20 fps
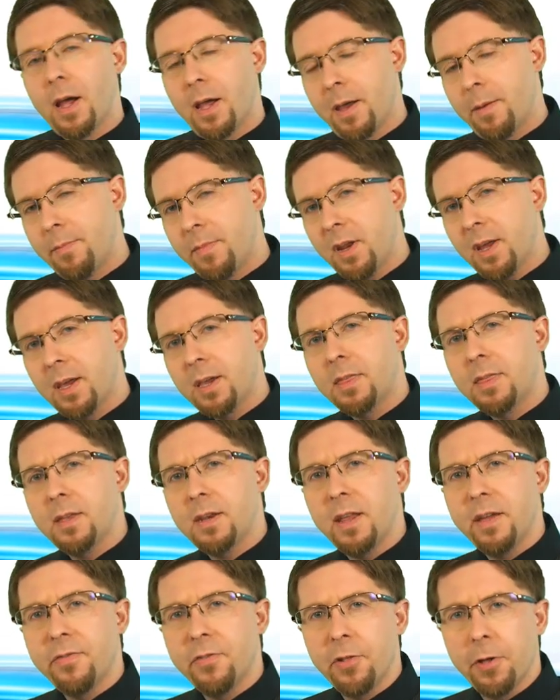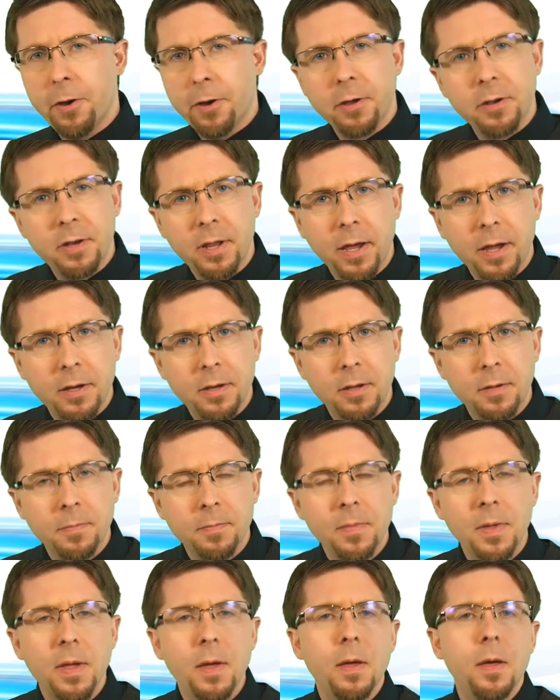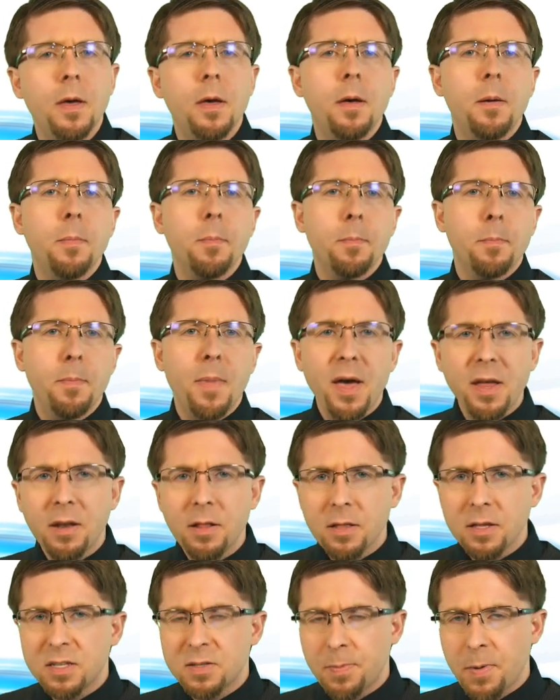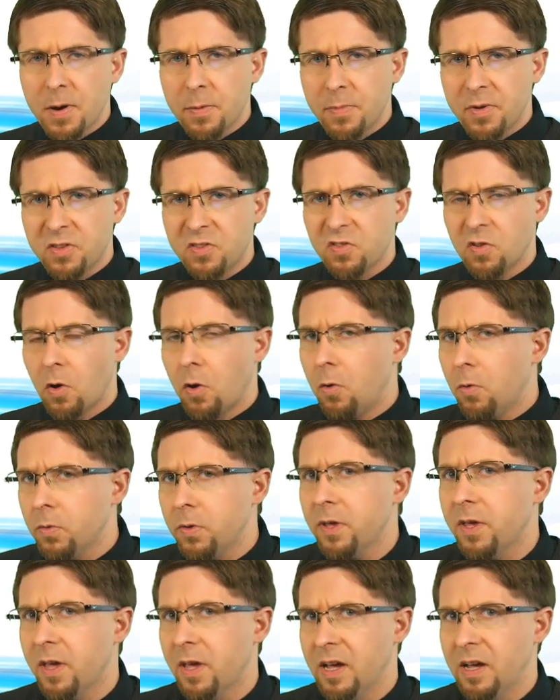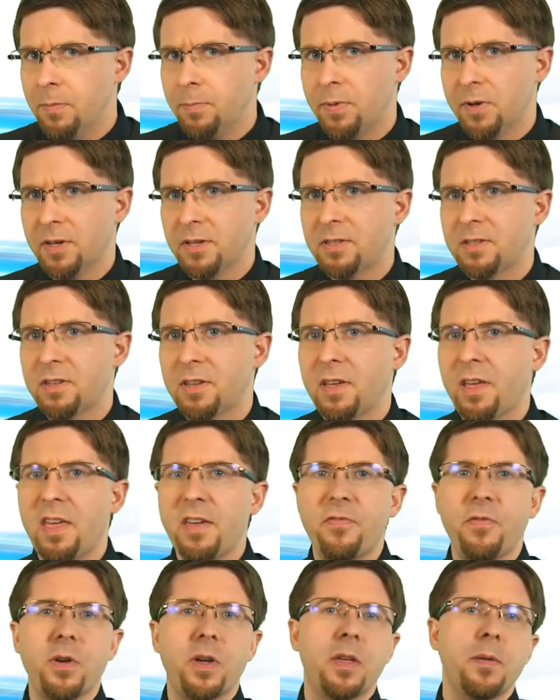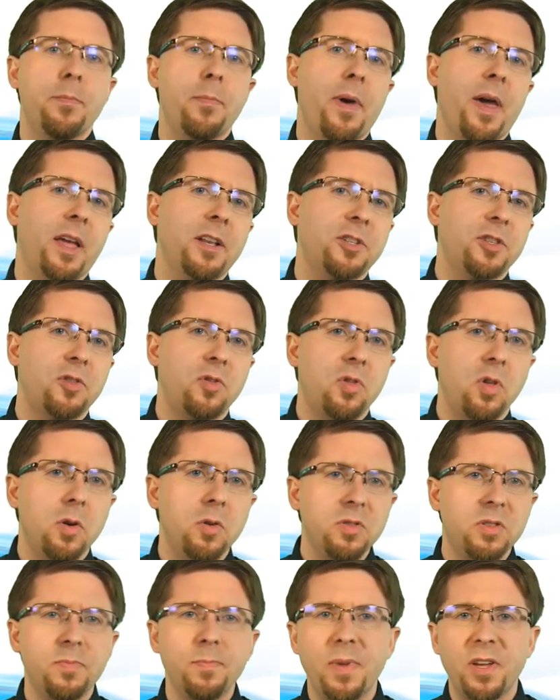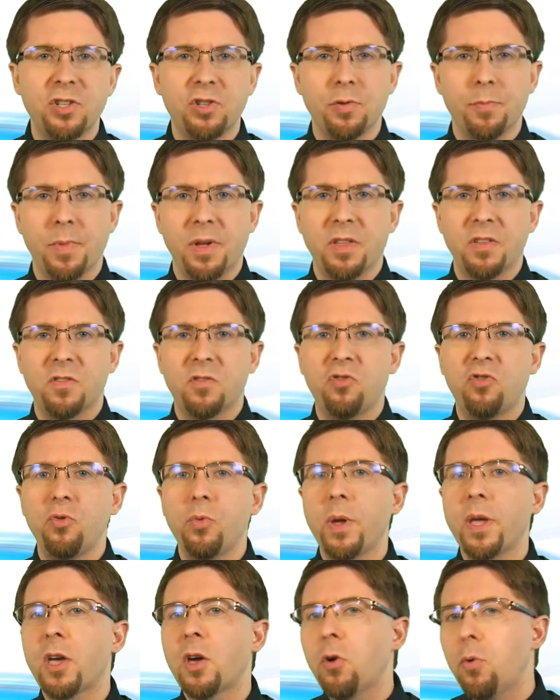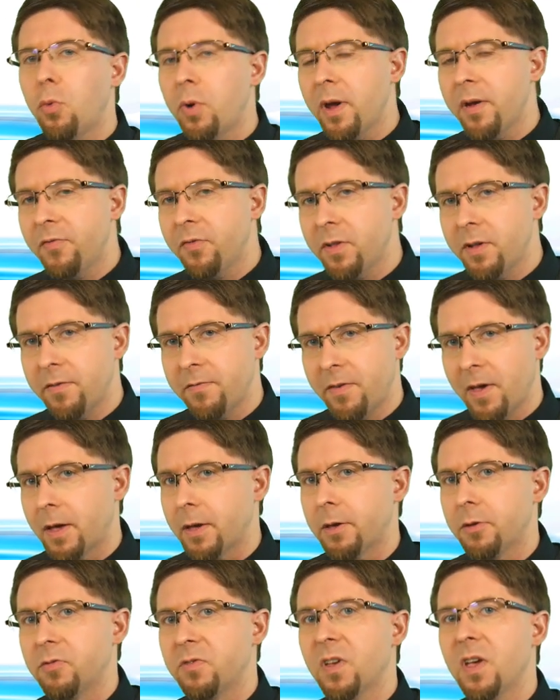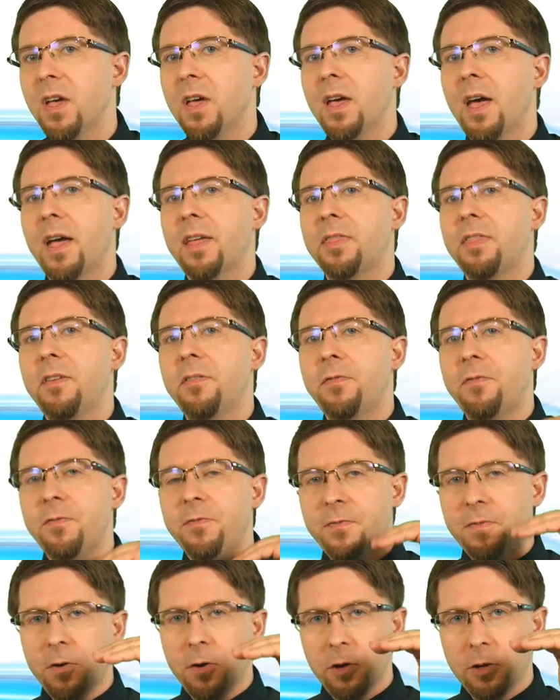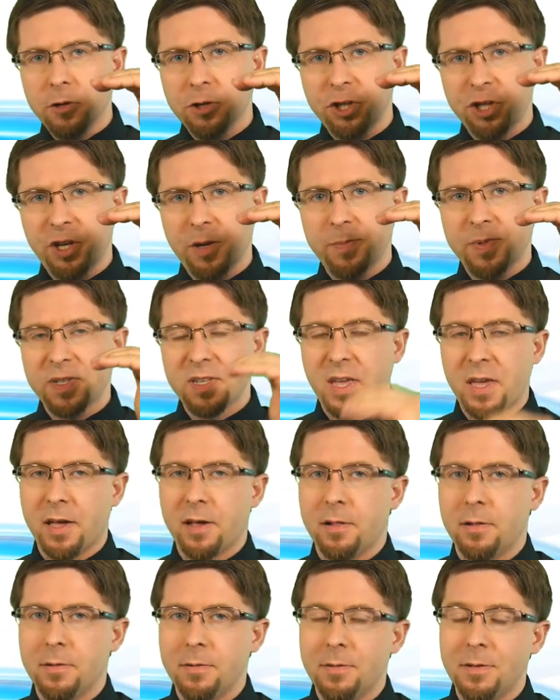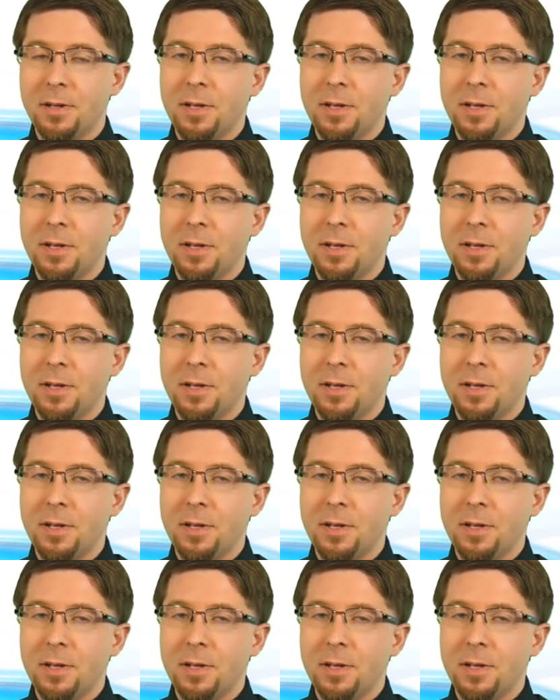I am Nick the Naval Architect. Model experiments only help us if we can match those measurements to equivalent values at the full ship scale.